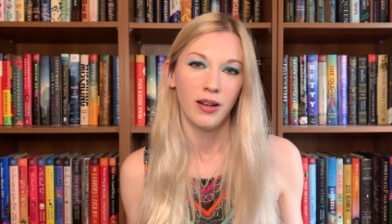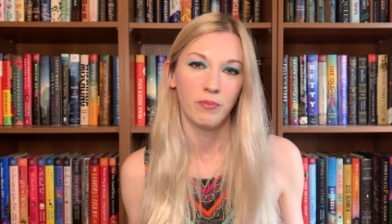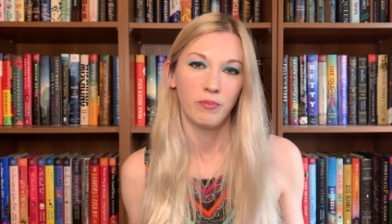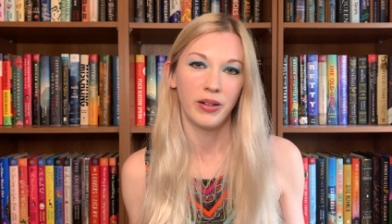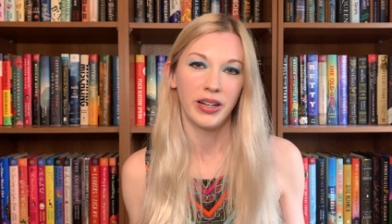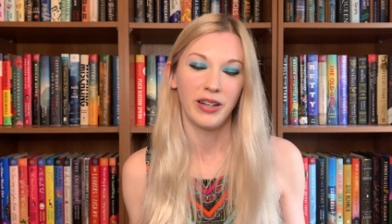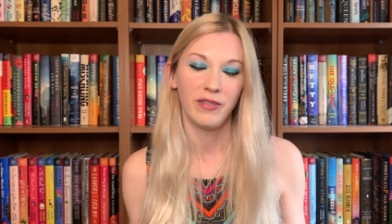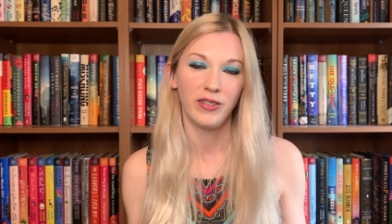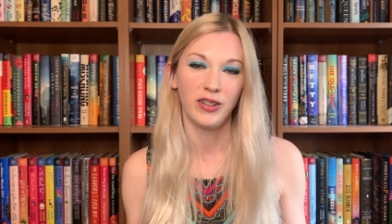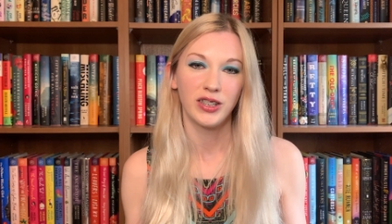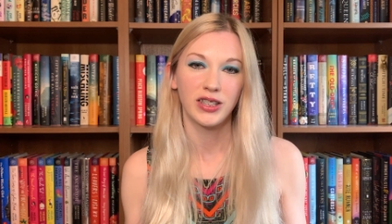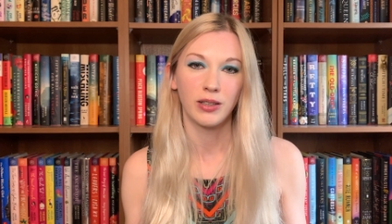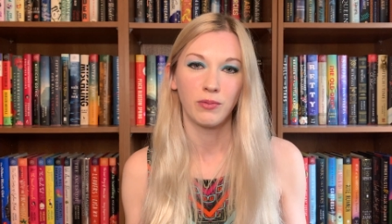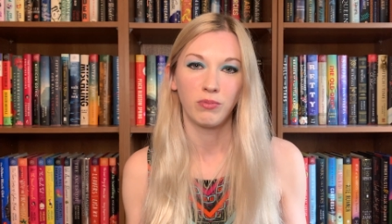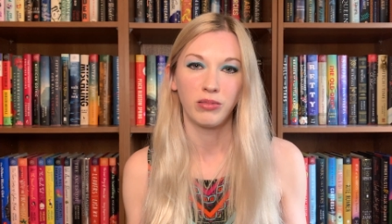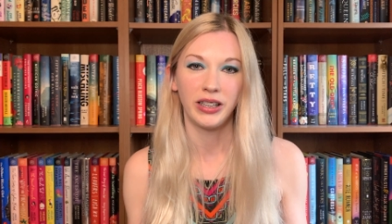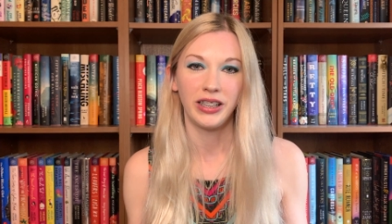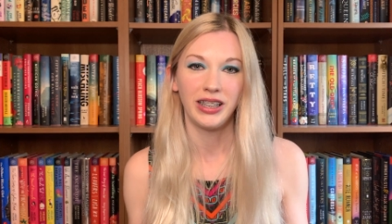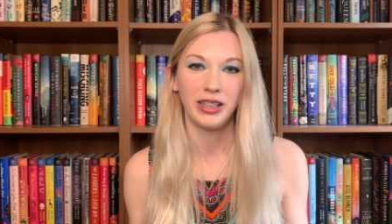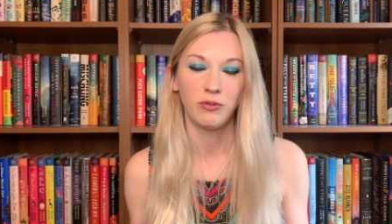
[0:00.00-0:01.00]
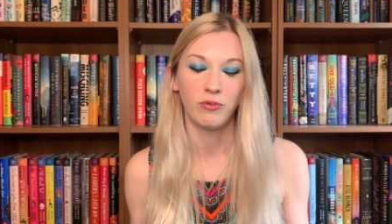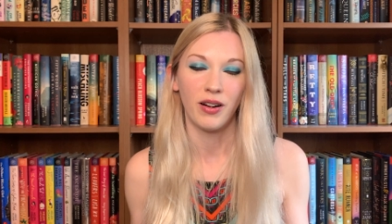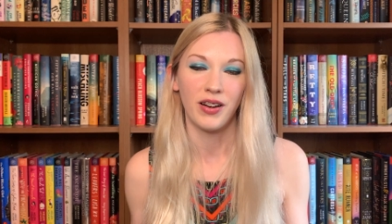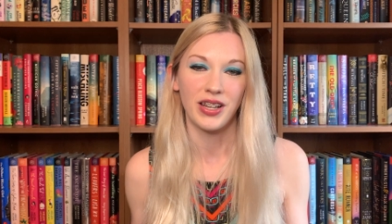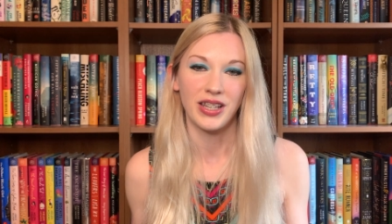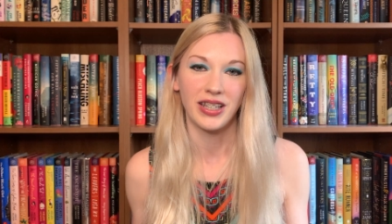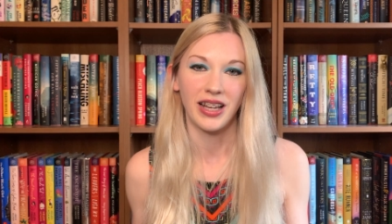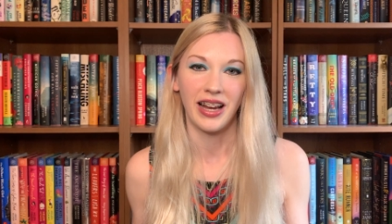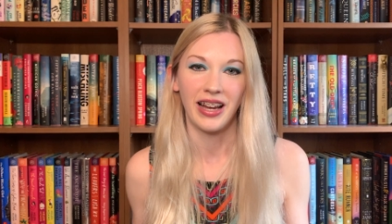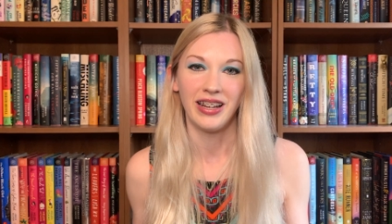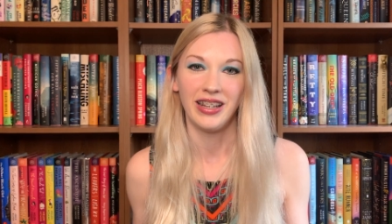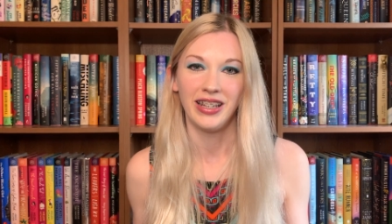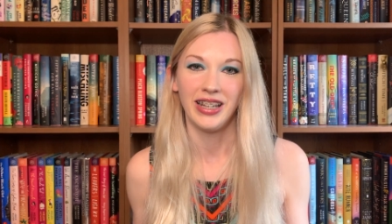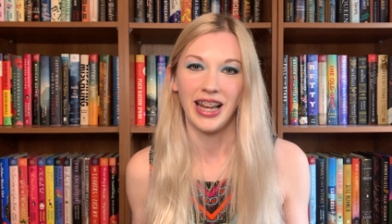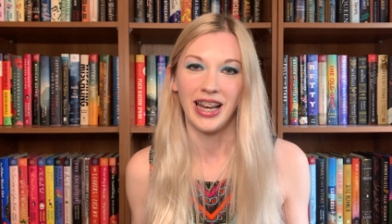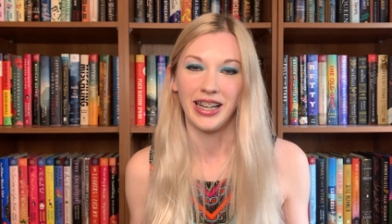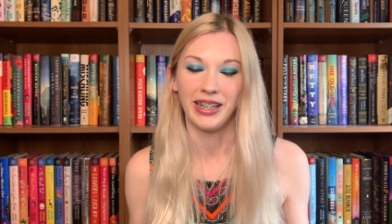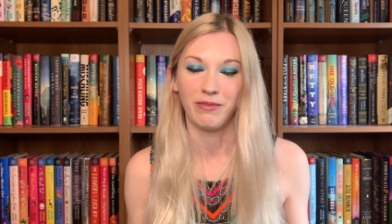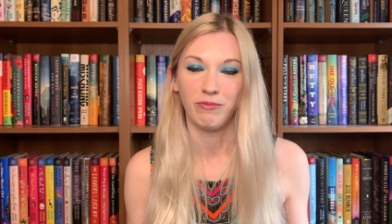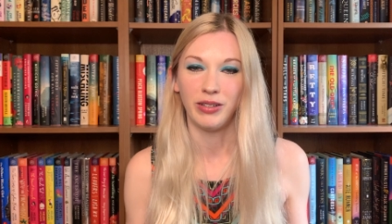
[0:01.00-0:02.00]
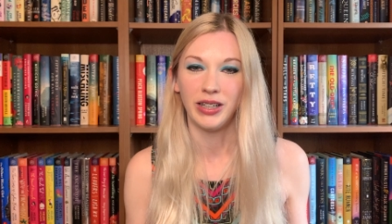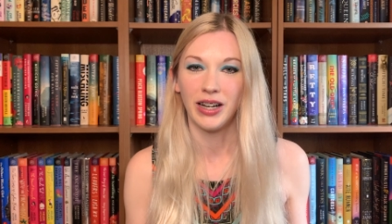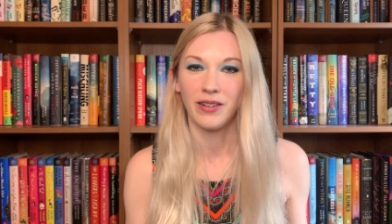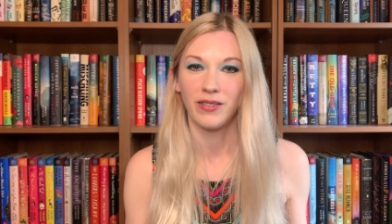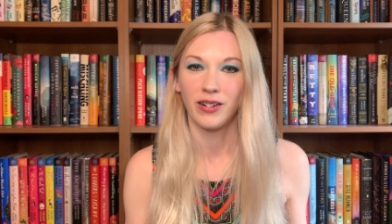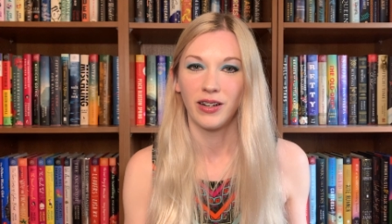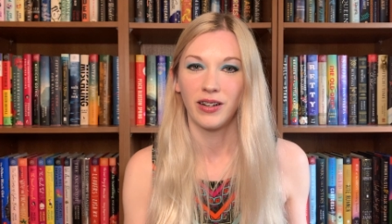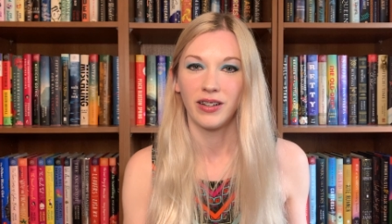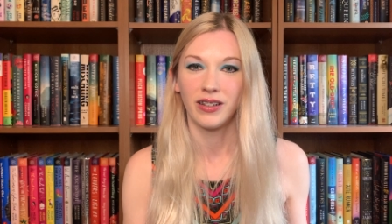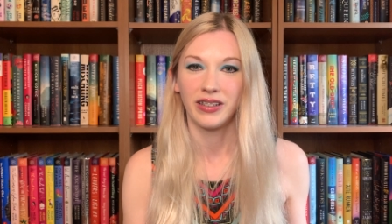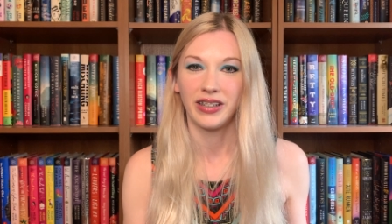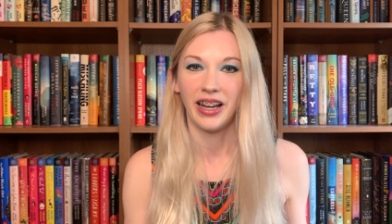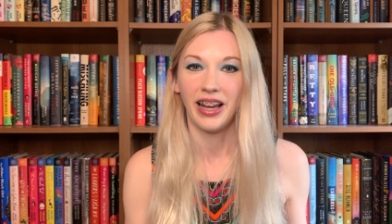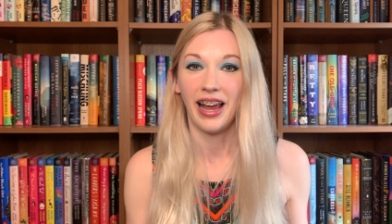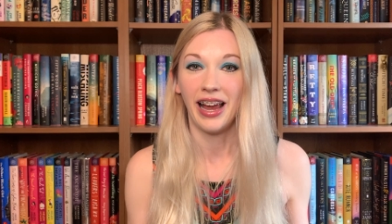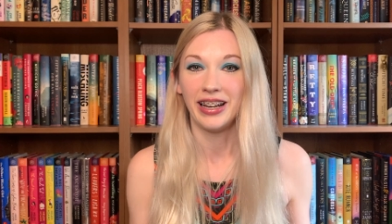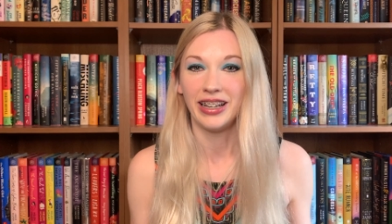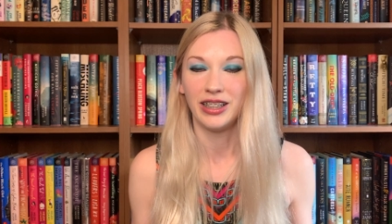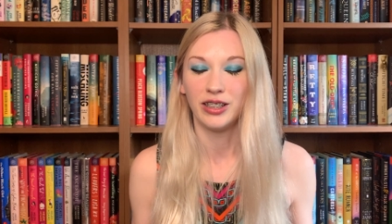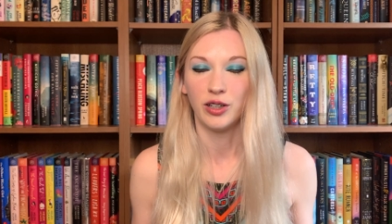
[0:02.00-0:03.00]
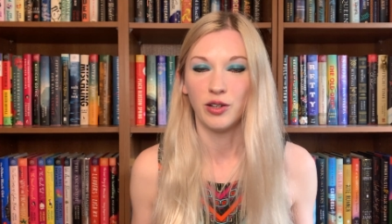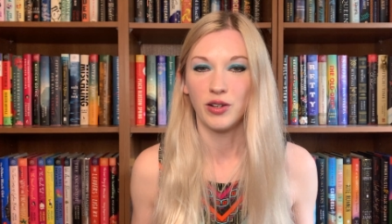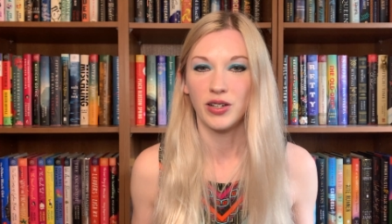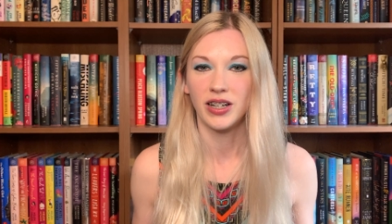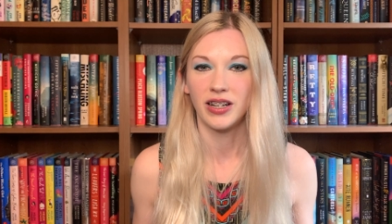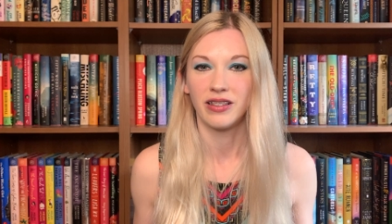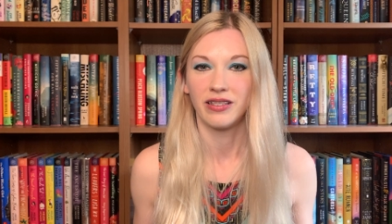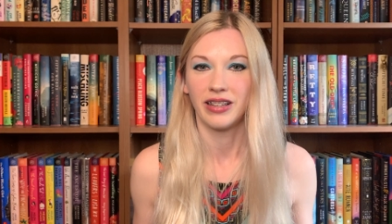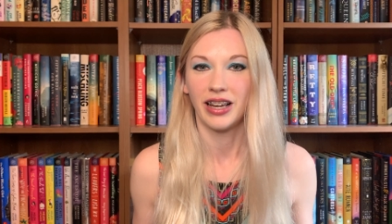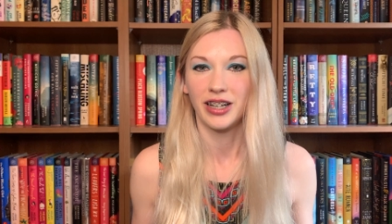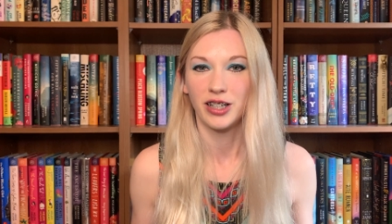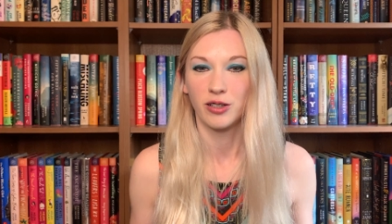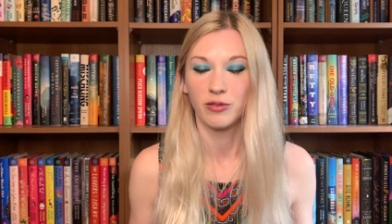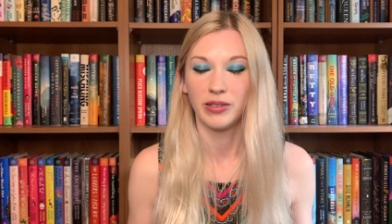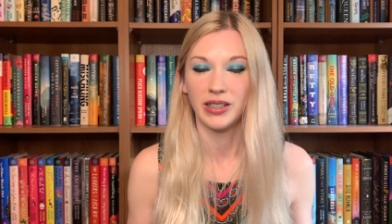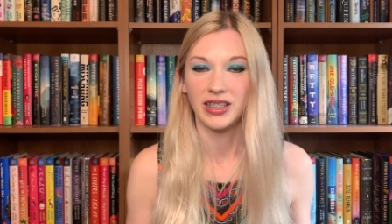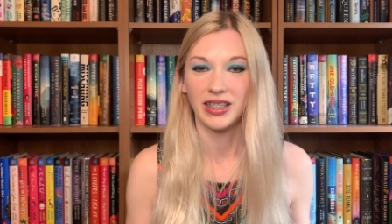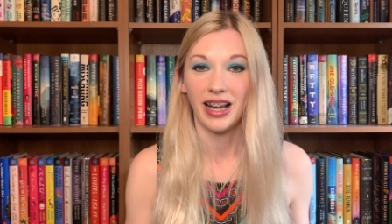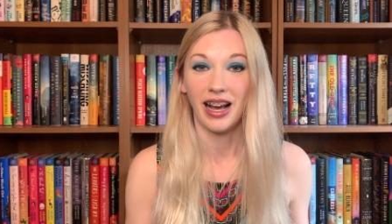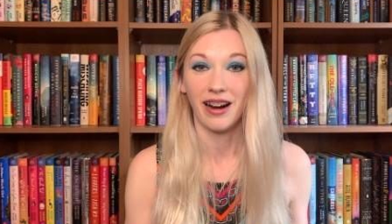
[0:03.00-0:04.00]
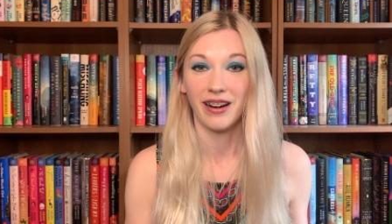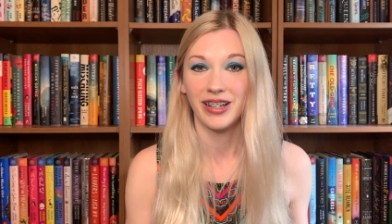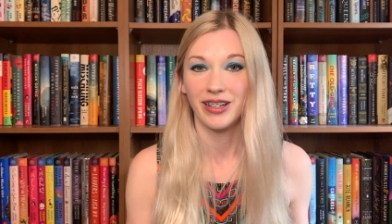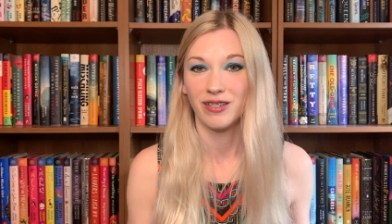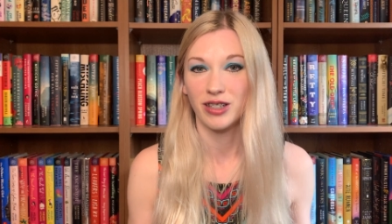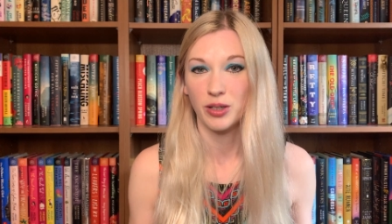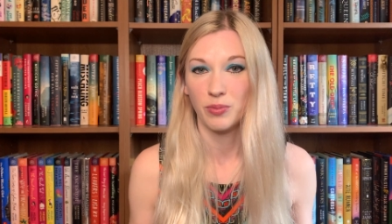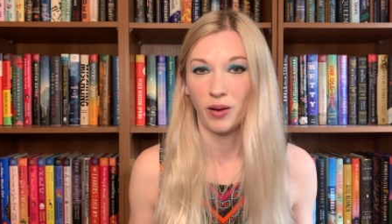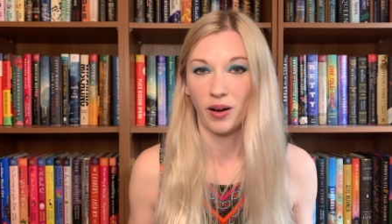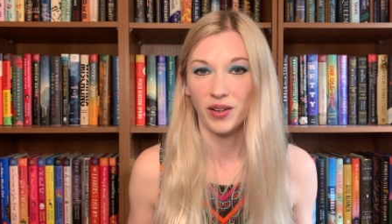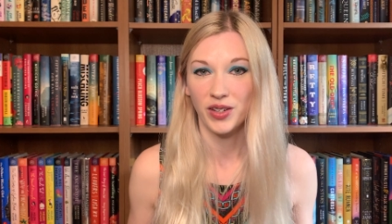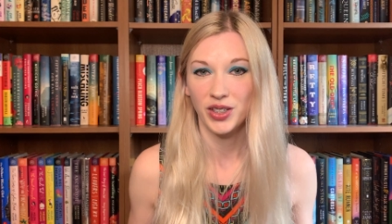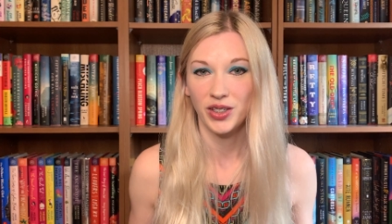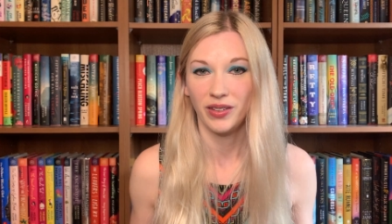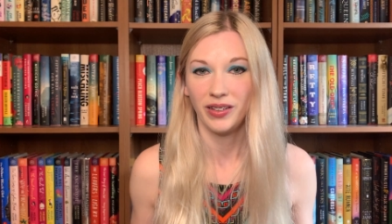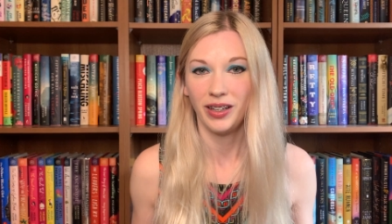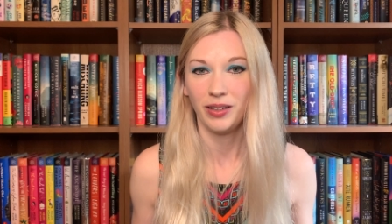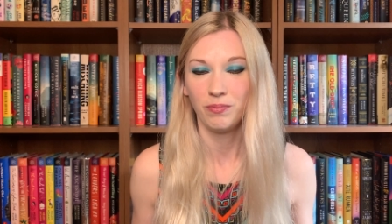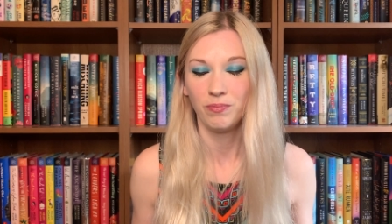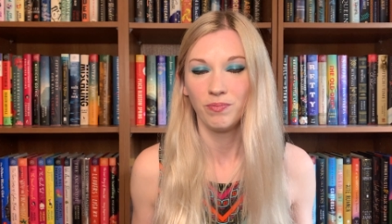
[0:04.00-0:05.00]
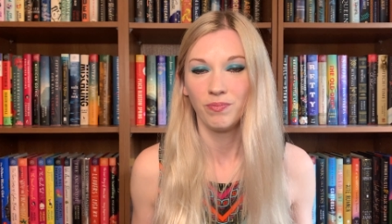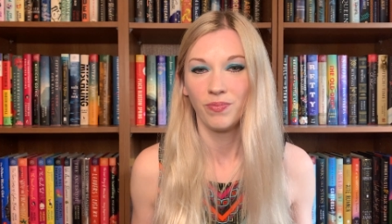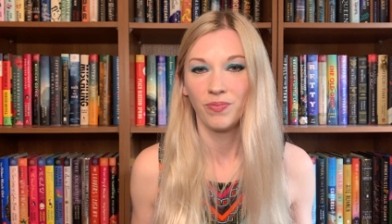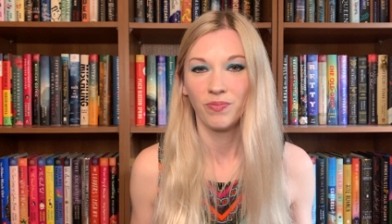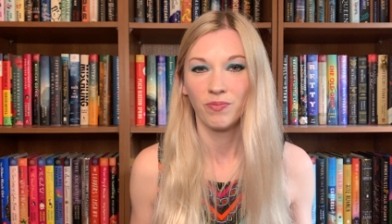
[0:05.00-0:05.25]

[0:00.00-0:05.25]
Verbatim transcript: but it feels completely one-sided and we never get any notion that Teresa actually responds to him.